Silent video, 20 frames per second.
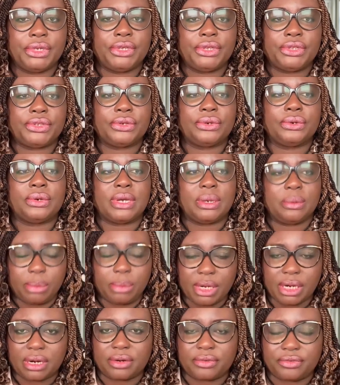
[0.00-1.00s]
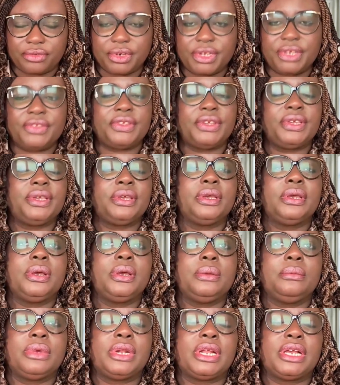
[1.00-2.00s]
So I'm paraphrasing,
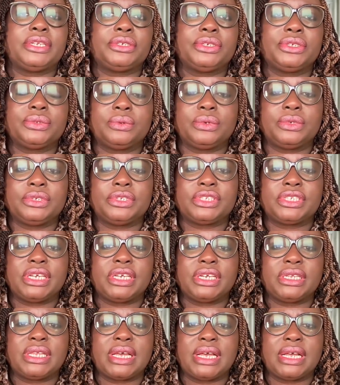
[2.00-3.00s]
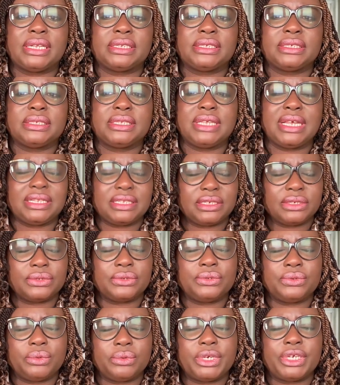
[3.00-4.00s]
but I just want to say that that's a
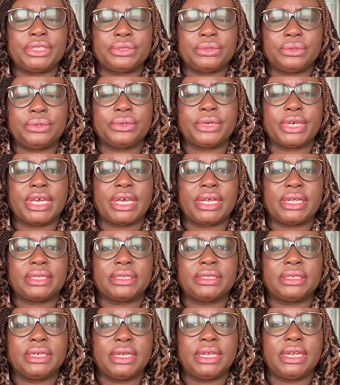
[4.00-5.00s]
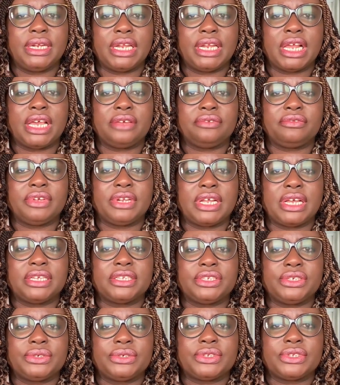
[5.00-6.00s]
good way to look at life and
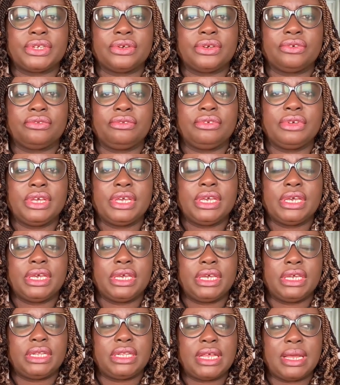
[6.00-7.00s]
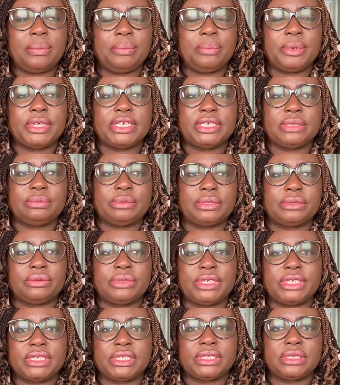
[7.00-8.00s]
ask yourself, in that place
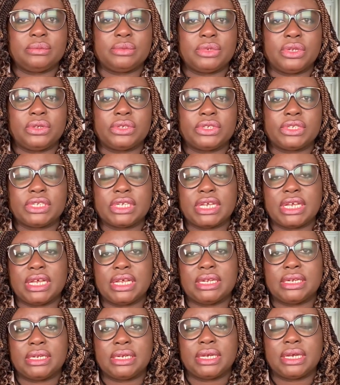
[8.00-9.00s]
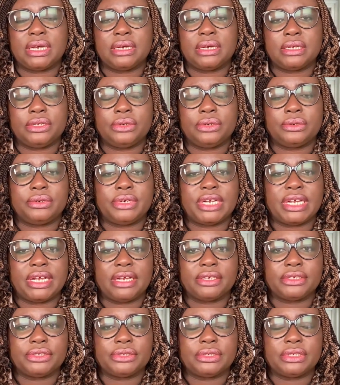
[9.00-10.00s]
between stimulus and your
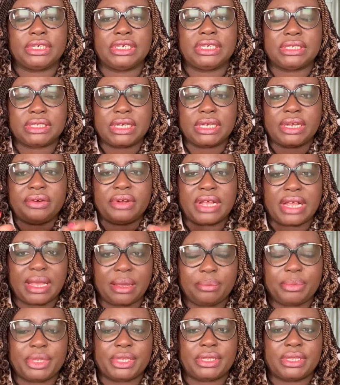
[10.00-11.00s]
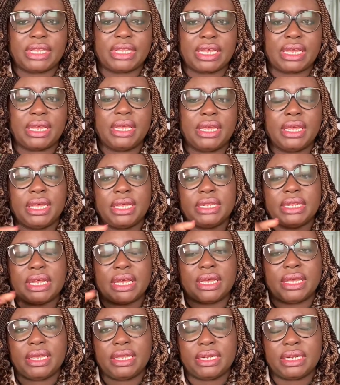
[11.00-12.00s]
reaction, is there a habit there
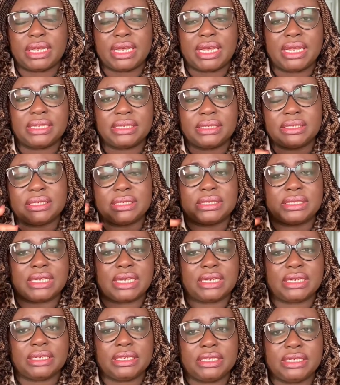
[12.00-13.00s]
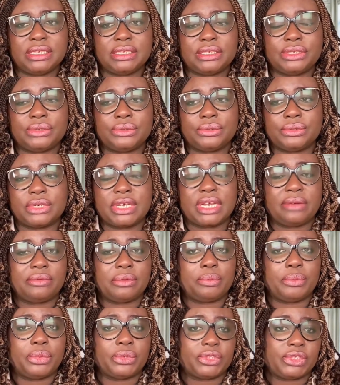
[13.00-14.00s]
that enhances and leads you to have a
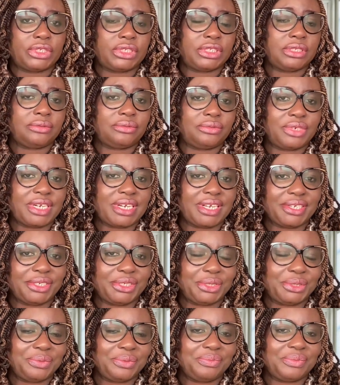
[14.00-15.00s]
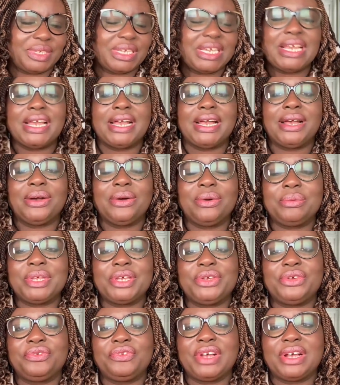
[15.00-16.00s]
positive reaction? I hope
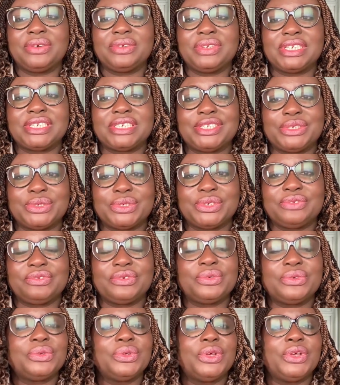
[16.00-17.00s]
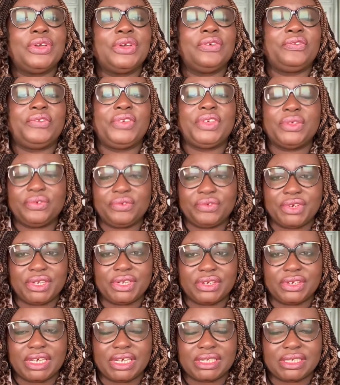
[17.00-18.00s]
that you found this useful. Feel free
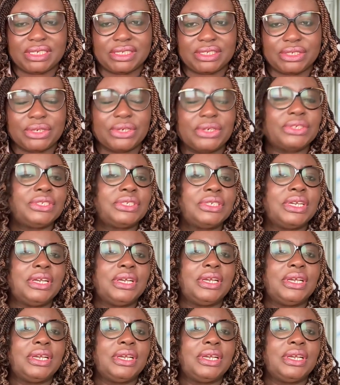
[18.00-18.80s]
to get in touch